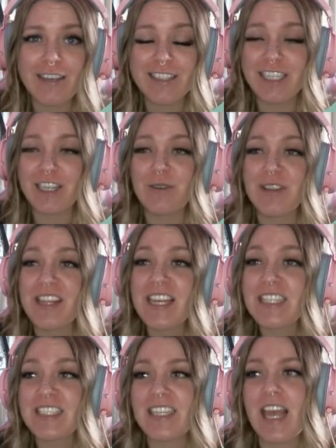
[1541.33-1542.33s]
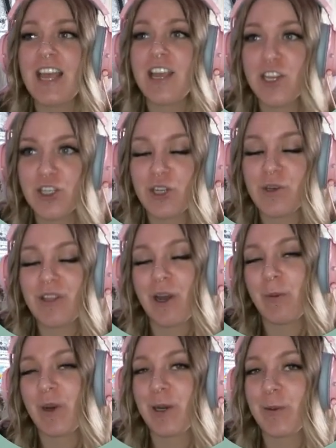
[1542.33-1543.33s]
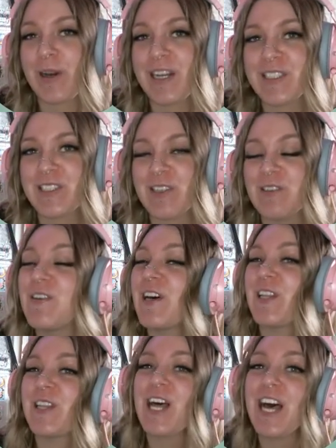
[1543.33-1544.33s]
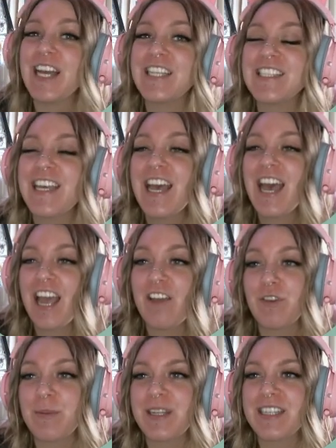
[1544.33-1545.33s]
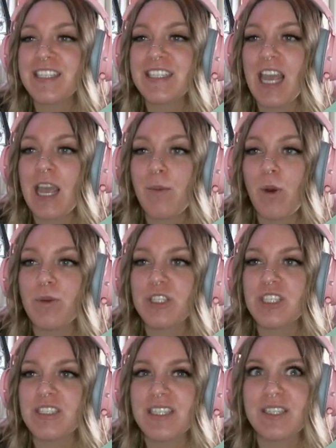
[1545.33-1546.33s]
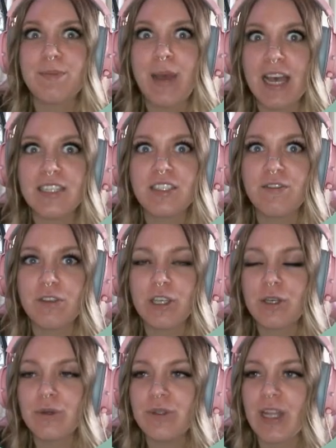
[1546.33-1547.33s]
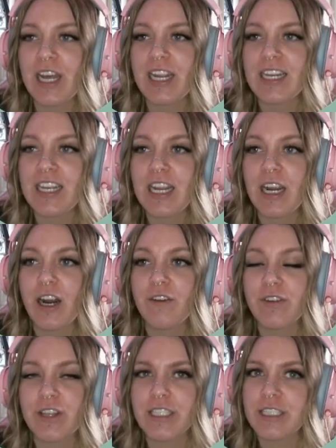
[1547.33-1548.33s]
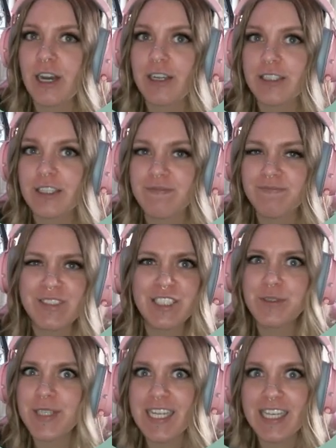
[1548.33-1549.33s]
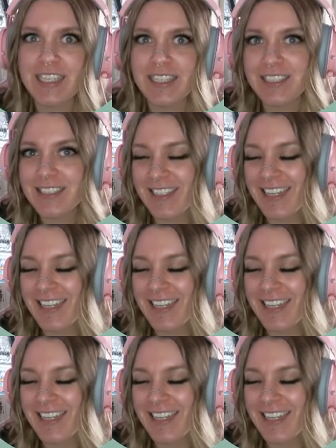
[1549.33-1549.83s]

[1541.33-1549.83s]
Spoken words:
deal with this issue that we're gonna run into a lot if you play this game, which is this massive queue line here for the doctor. It's ridiculous.